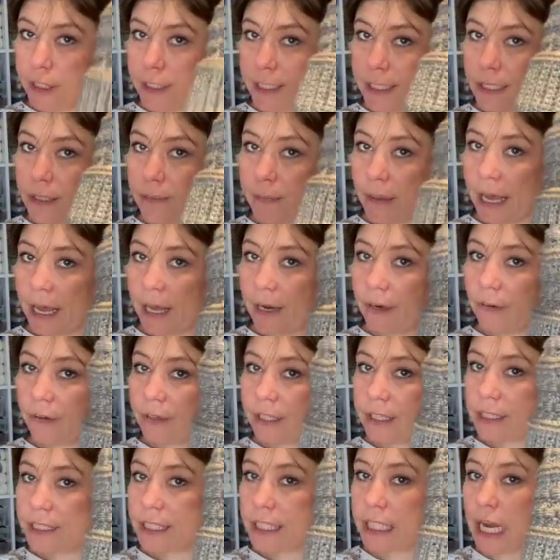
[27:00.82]
this pattern
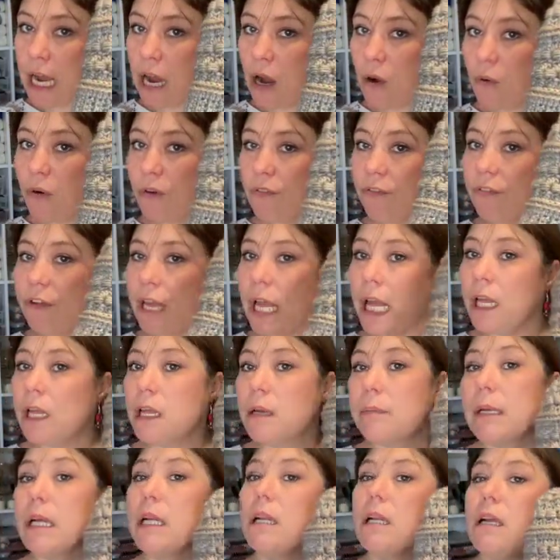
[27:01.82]
is now
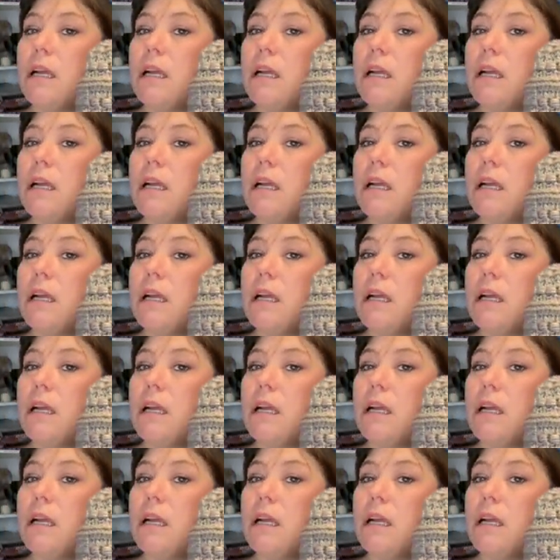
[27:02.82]
available